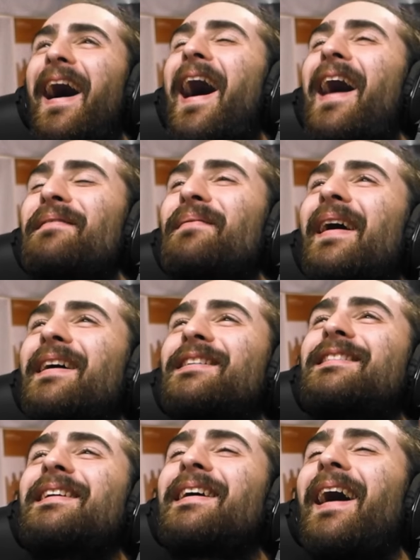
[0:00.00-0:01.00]
I'm
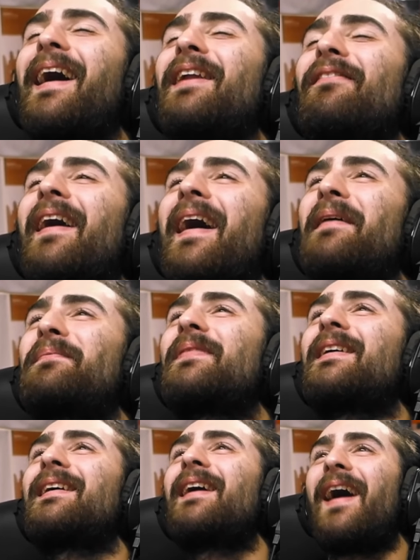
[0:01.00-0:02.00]
actually kind of
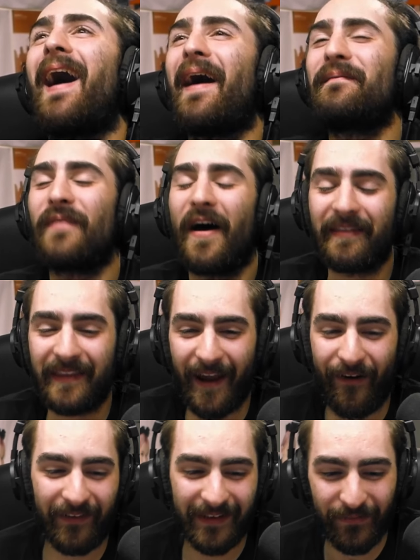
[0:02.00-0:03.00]
happy I'm not the
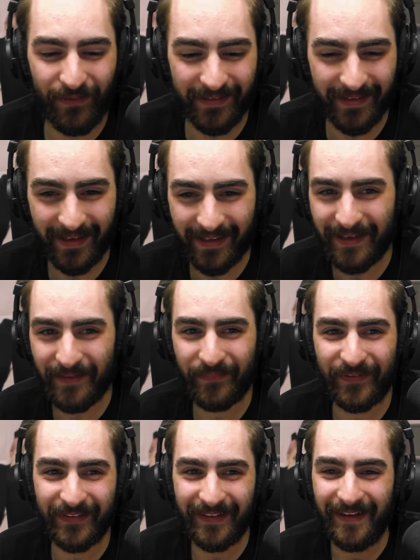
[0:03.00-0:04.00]
only one that
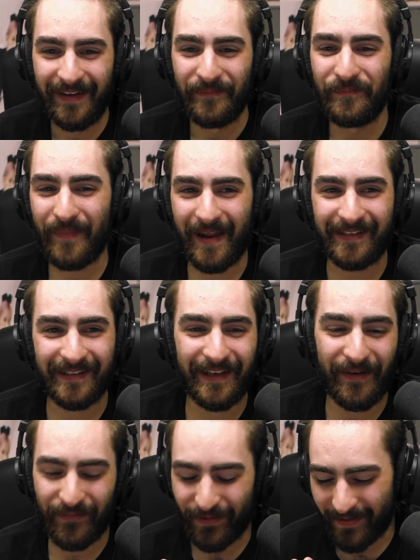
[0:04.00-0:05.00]
keeps messing up their